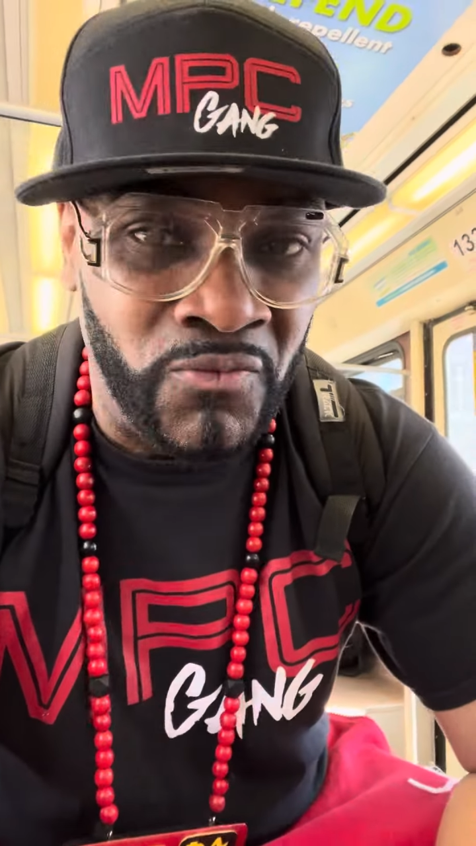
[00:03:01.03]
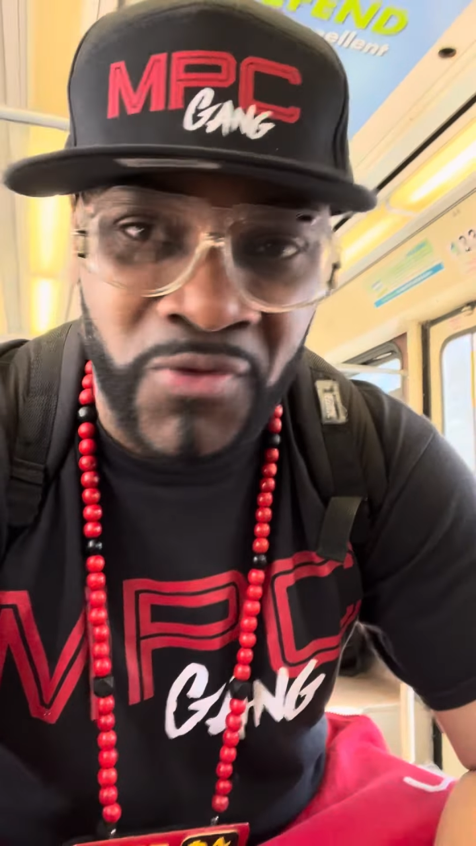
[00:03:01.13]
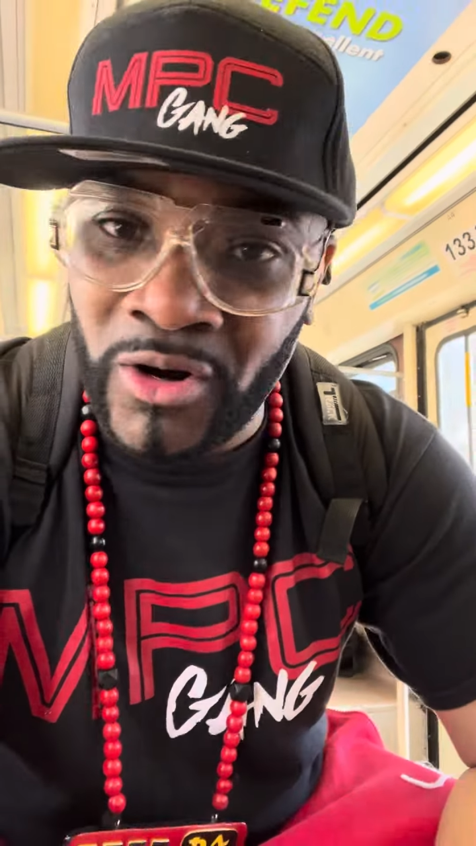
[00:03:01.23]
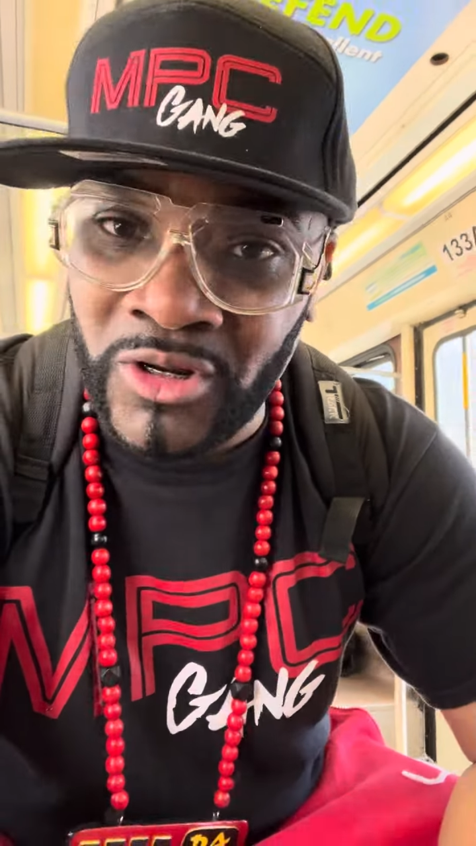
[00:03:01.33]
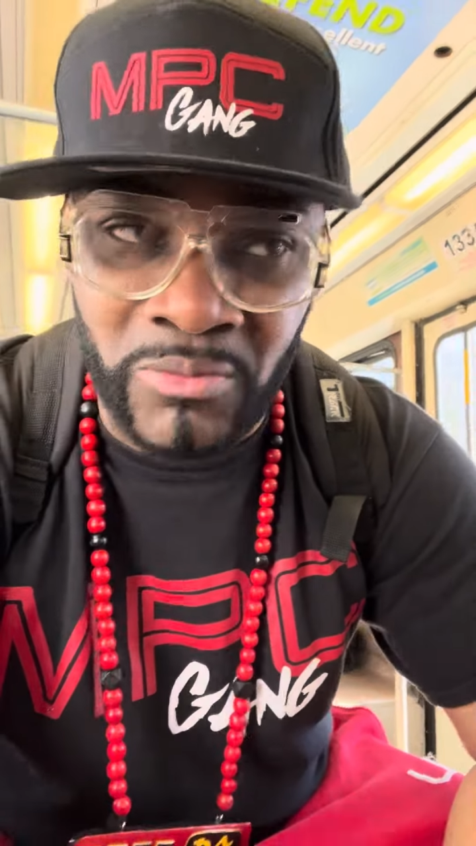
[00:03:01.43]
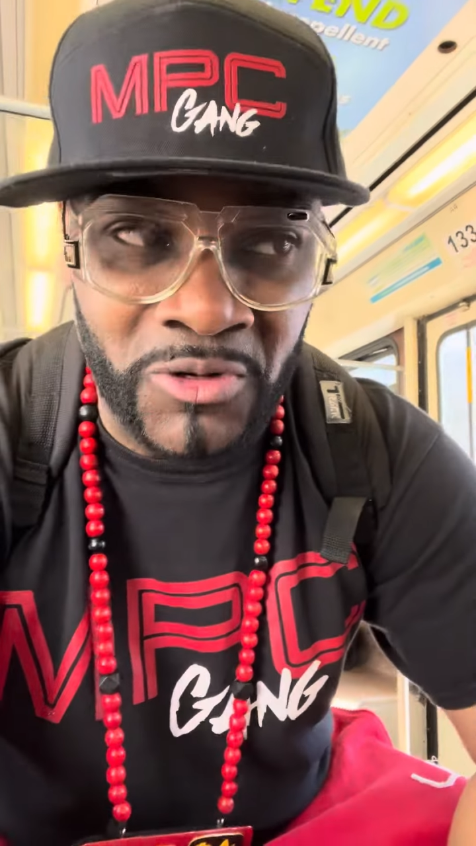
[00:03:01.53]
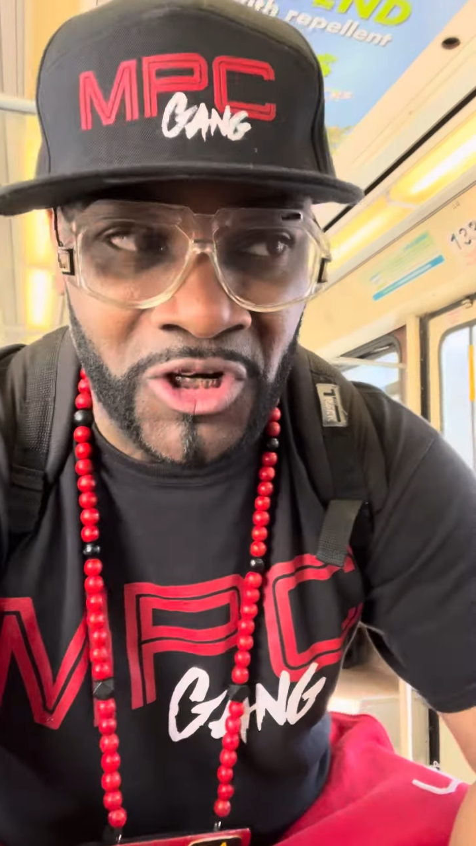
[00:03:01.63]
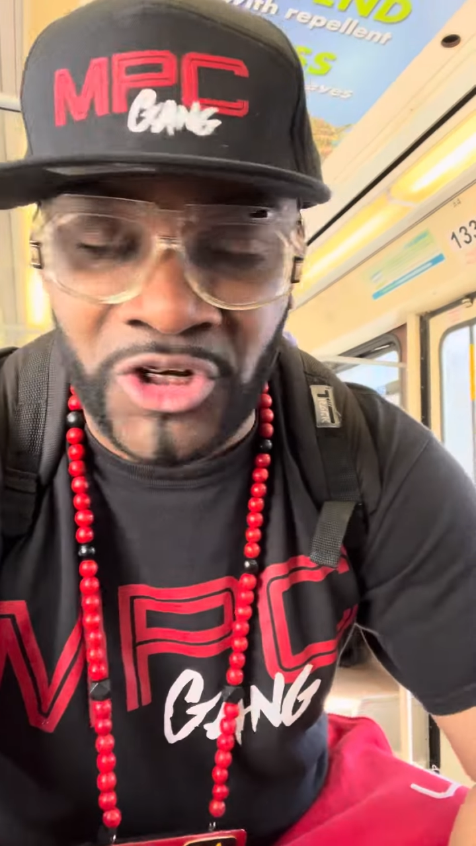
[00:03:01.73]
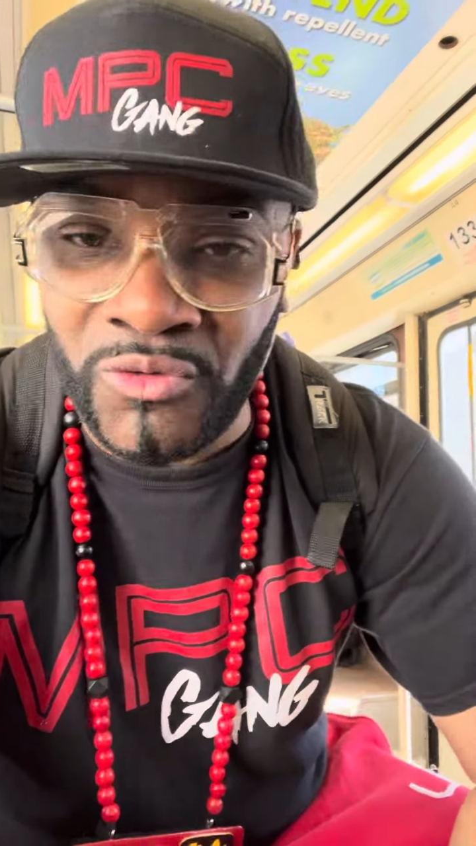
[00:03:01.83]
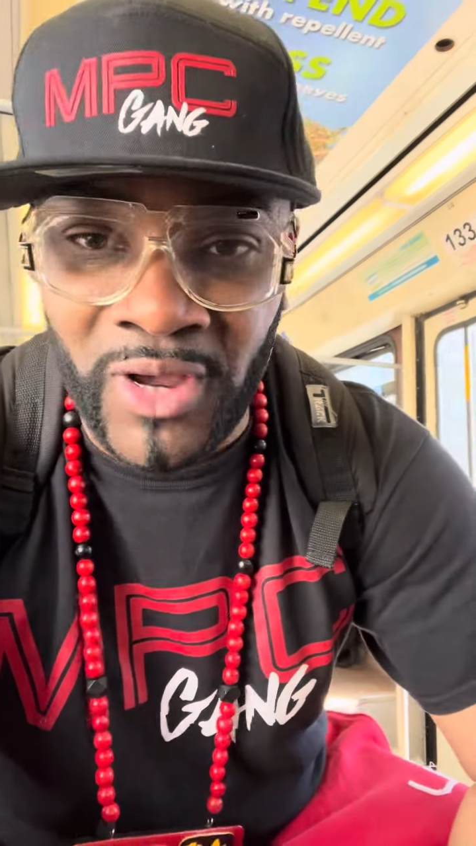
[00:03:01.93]
fucked up
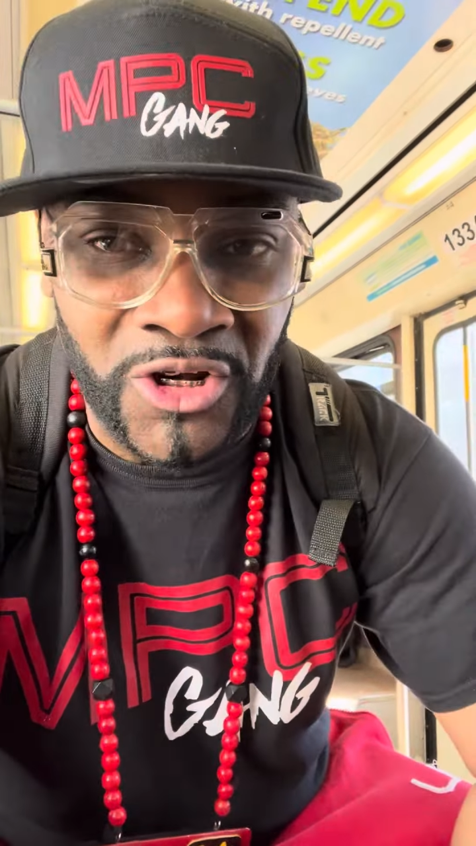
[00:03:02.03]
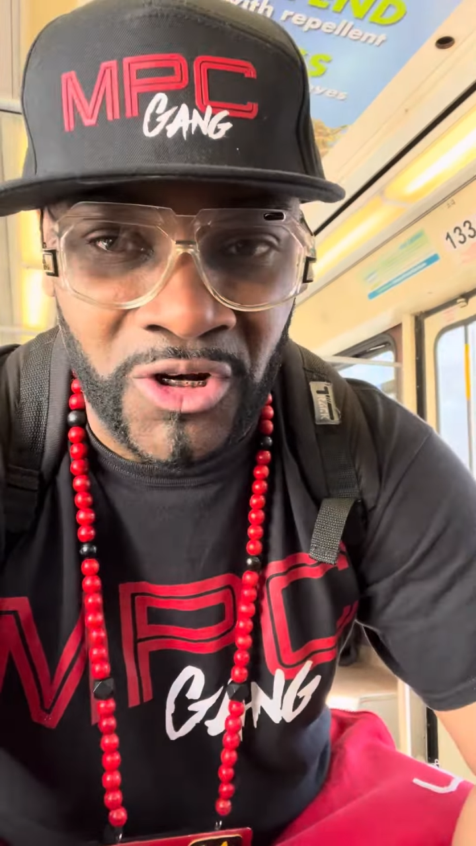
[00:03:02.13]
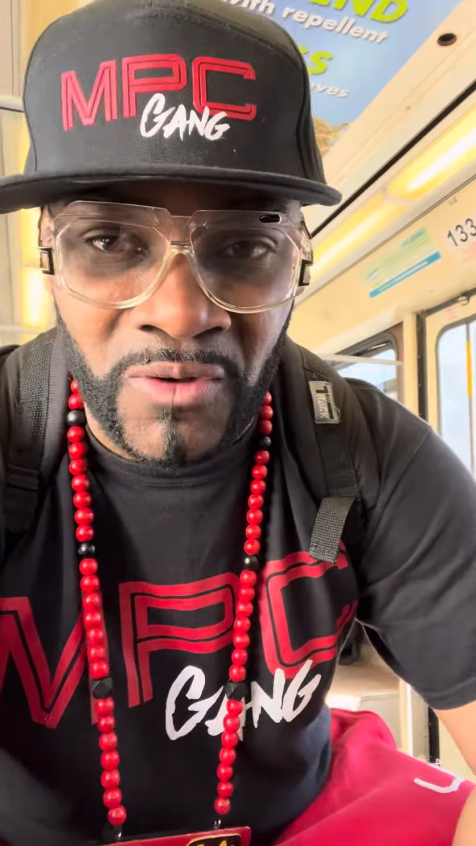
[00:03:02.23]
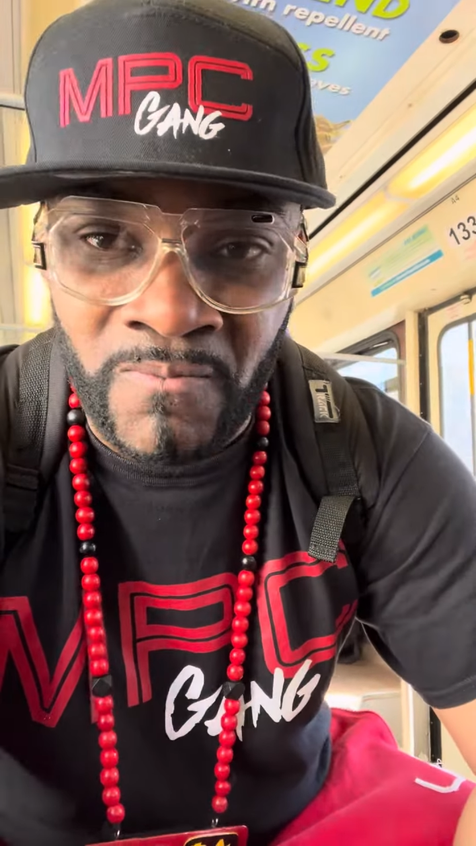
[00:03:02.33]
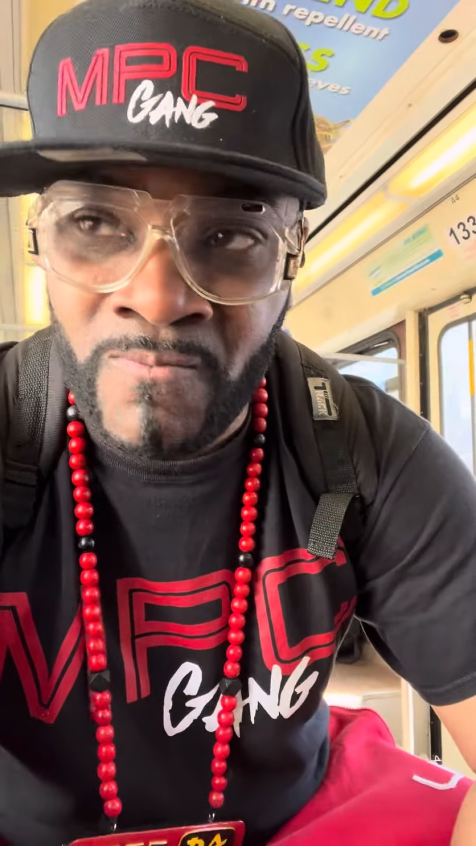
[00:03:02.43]
situation.